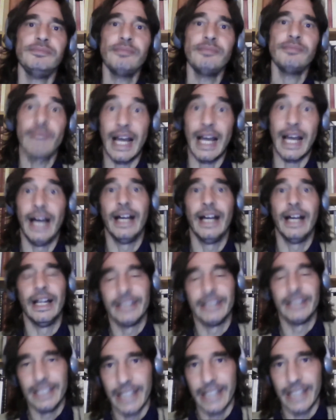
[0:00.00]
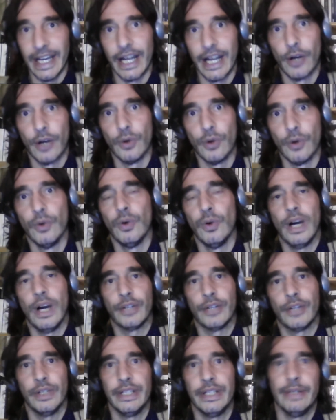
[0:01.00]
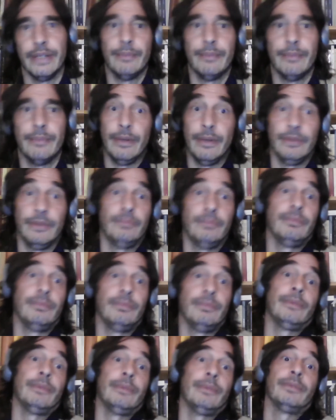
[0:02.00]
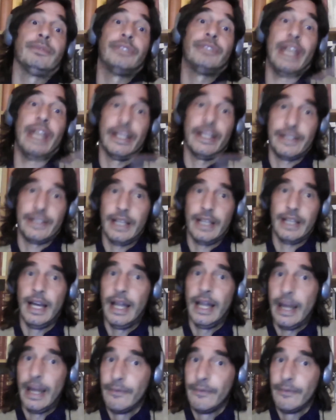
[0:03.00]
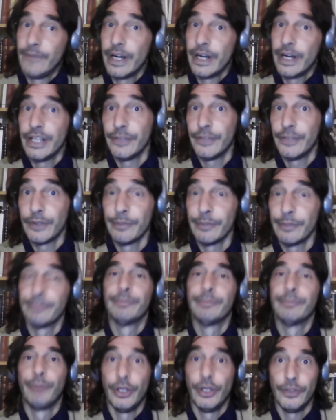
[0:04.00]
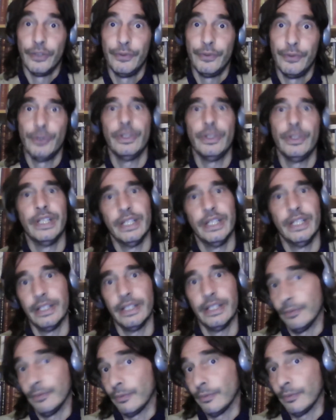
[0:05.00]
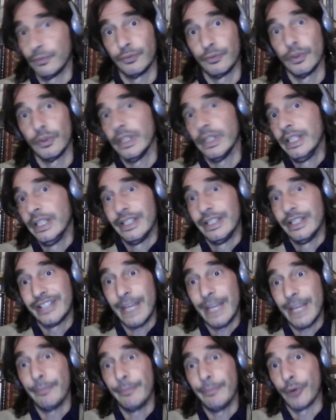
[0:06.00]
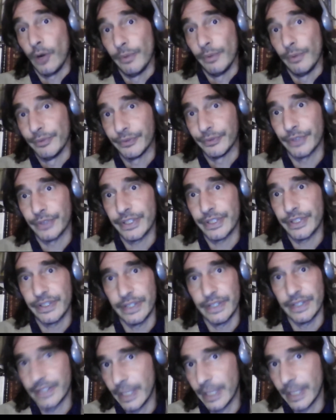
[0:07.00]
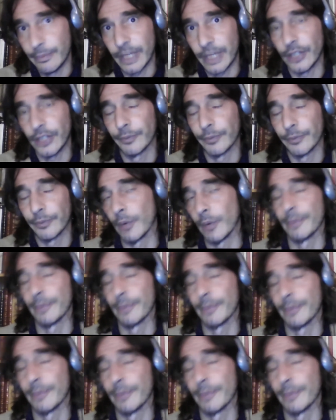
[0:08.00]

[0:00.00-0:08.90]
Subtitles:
Liliana, who actually takes a very different point of view in the same problems, for the same kind of problems.